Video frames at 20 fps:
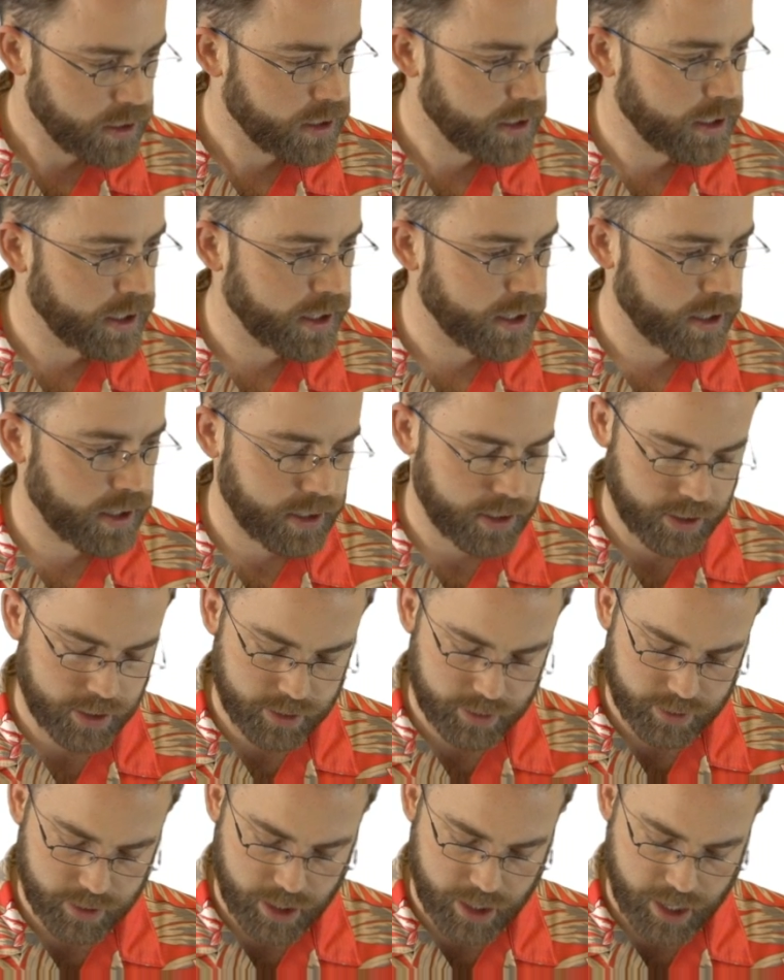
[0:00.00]

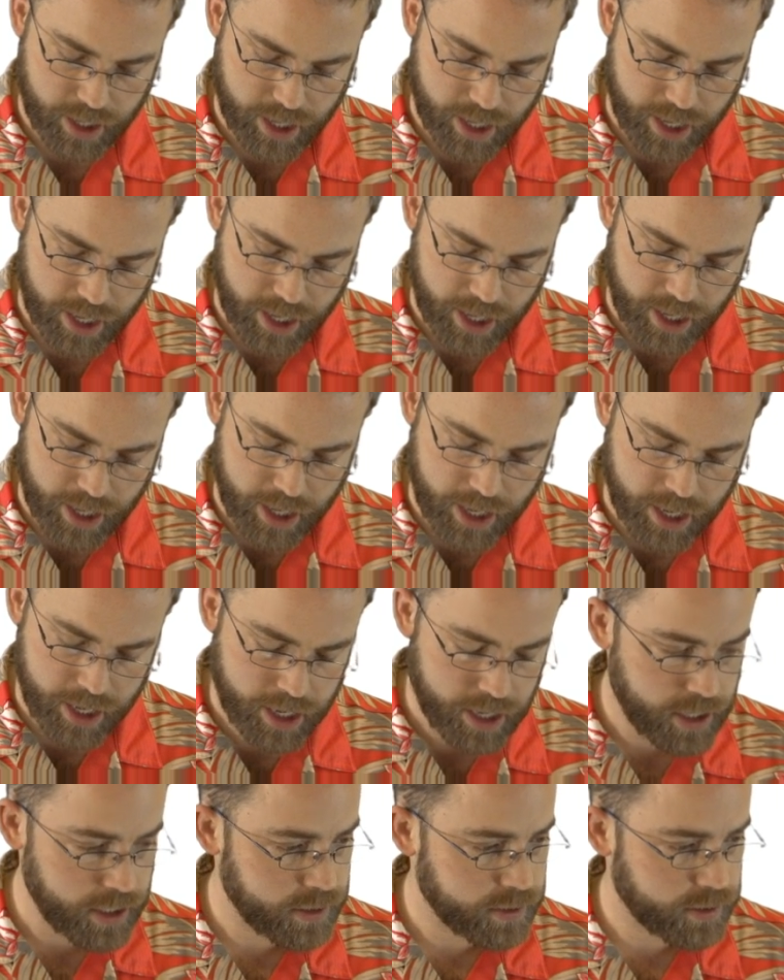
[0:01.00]

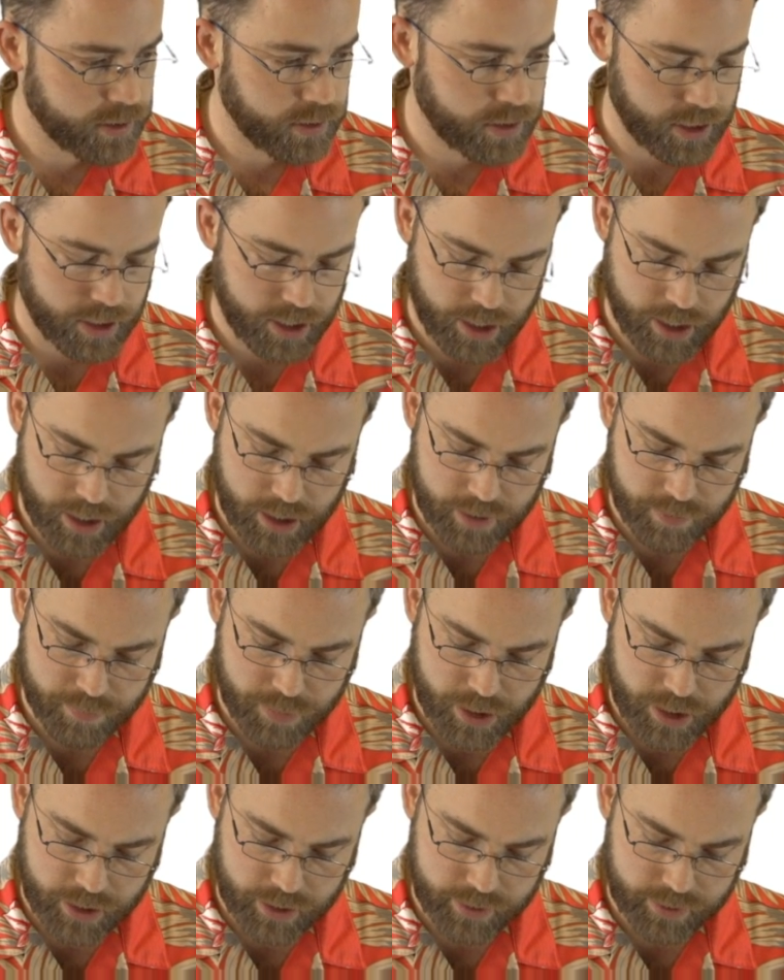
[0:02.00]
a to the n
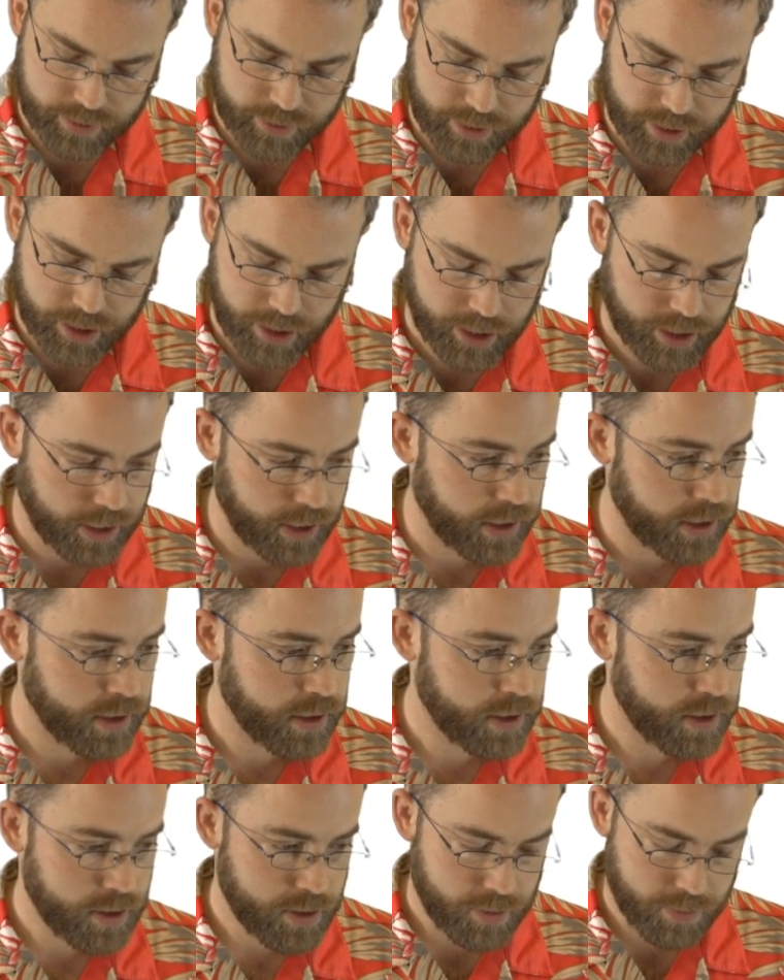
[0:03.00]
minus k,
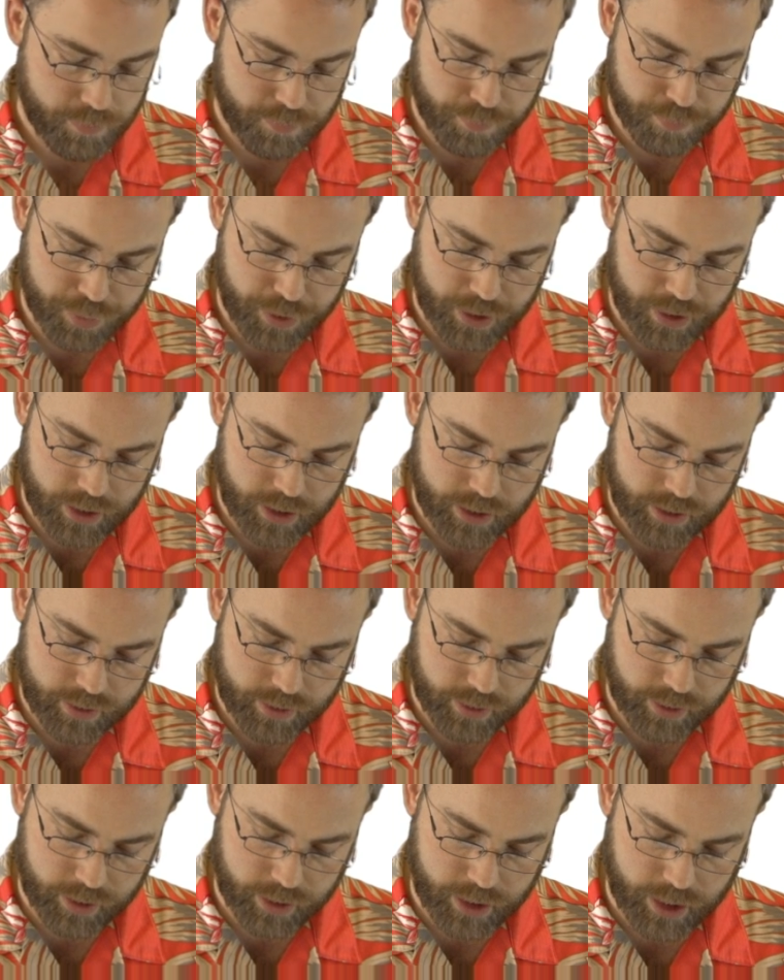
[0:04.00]
b
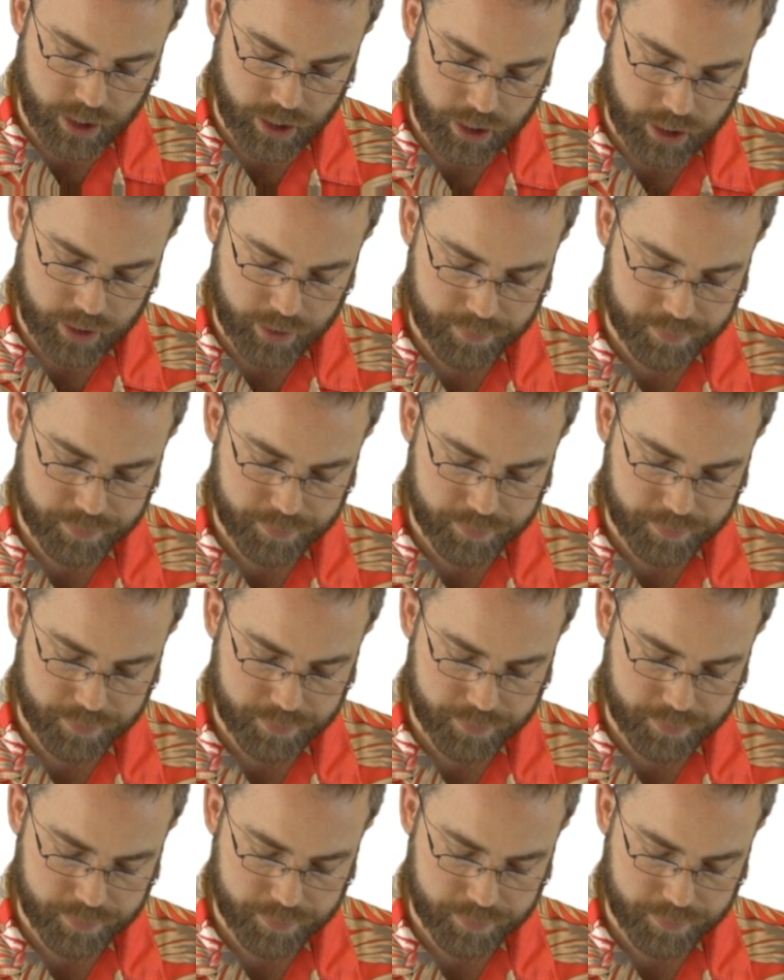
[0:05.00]
to the k.